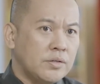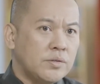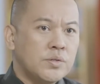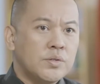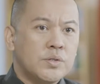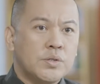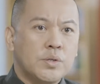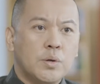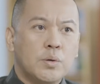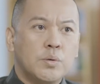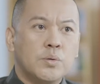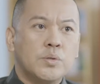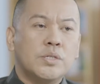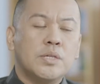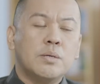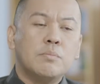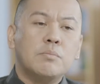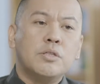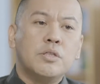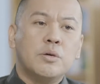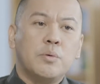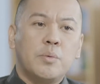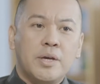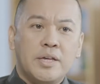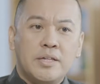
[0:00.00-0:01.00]
So some
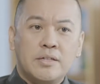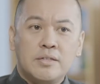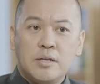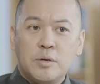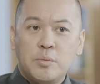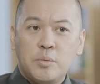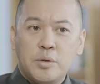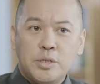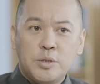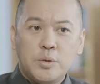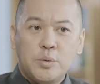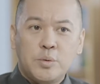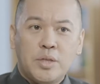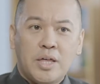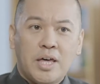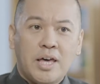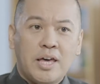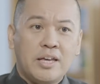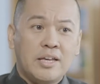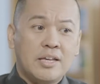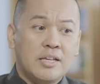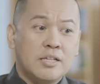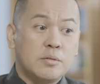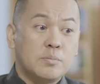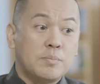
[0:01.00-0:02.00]
of the ways that we do
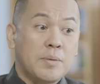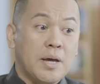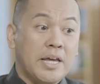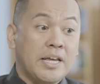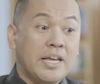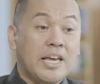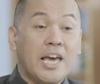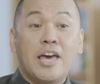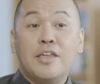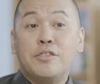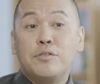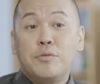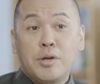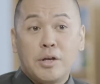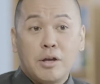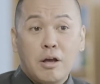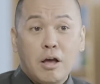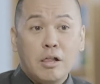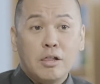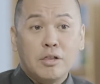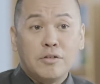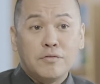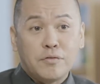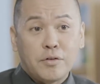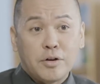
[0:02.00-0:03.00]
that is by gathering
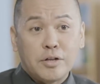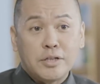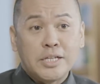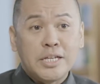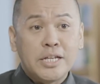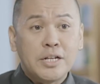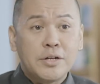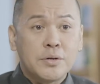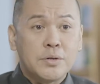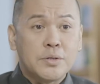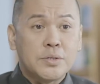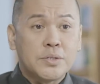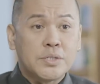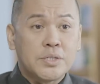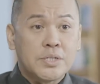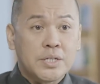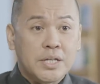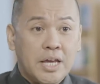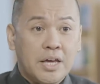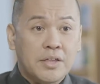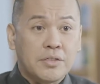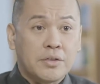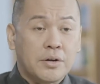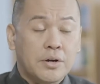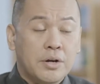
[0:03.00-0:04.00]
all of our leaders
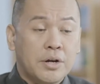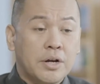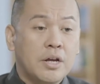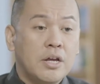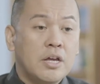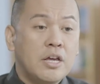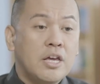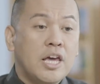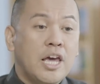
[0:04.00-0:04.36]
together